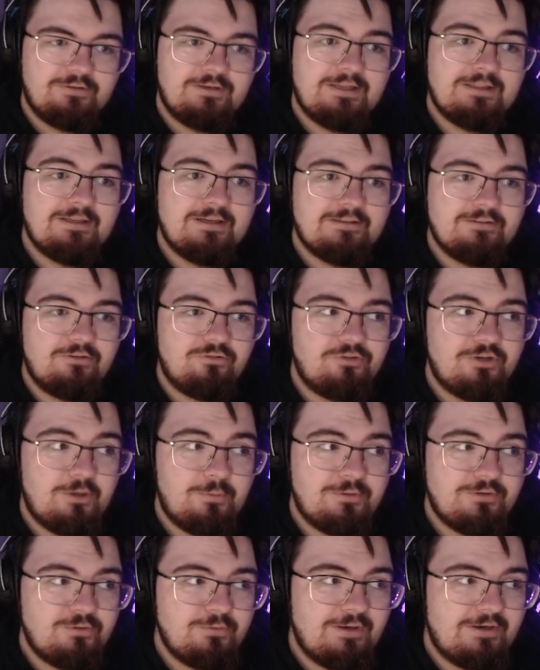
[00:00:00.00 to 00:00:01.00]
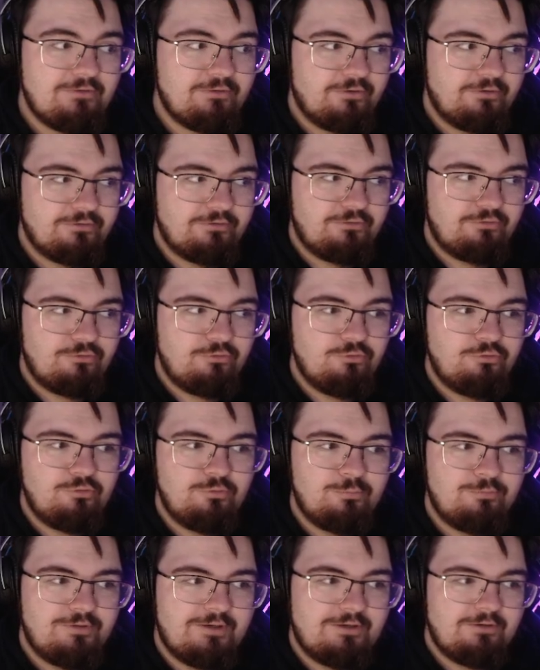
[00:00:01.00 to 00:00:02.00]
that I'd like to share with you guys on this
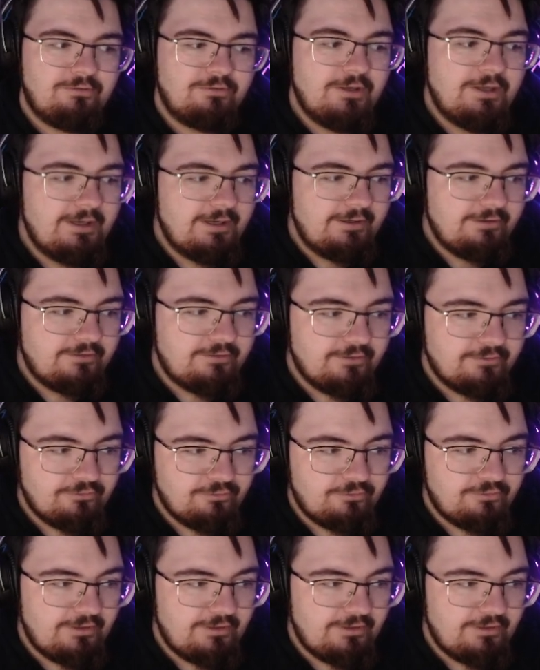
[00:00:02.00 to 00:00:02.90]
YouTube channel, just